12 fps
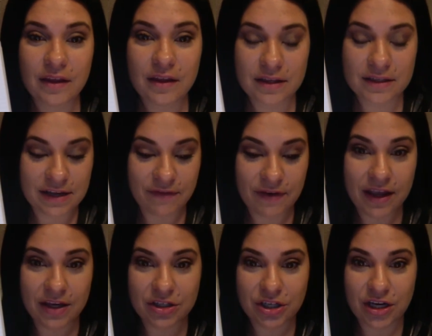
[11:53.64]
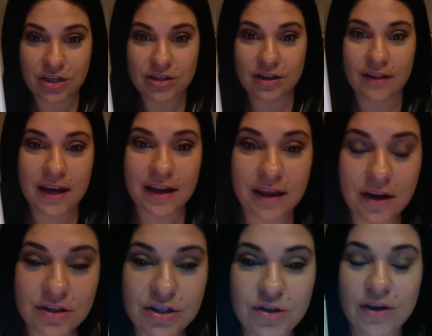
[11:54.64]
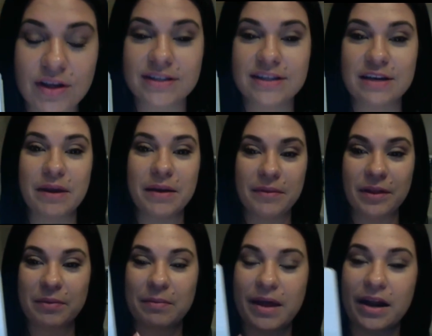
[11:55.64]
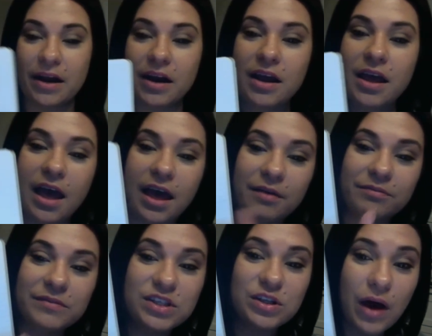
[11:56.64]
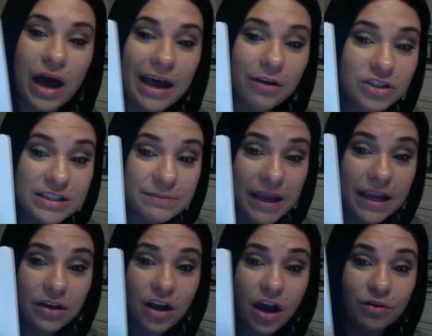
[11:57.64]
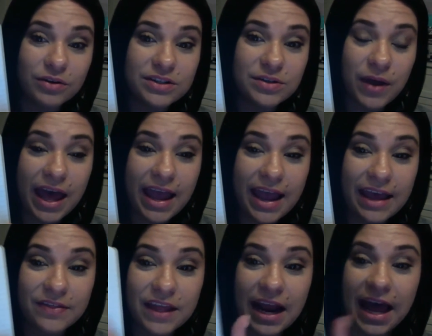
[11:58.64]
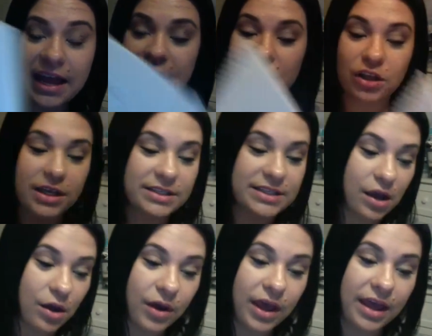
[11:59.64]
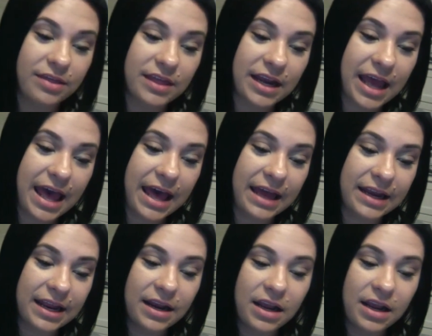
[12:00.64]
Let's see if I can change the lighting here so you can see me a little bit better. So I'll just make notes, okay? And then I can look and say, okay, then I added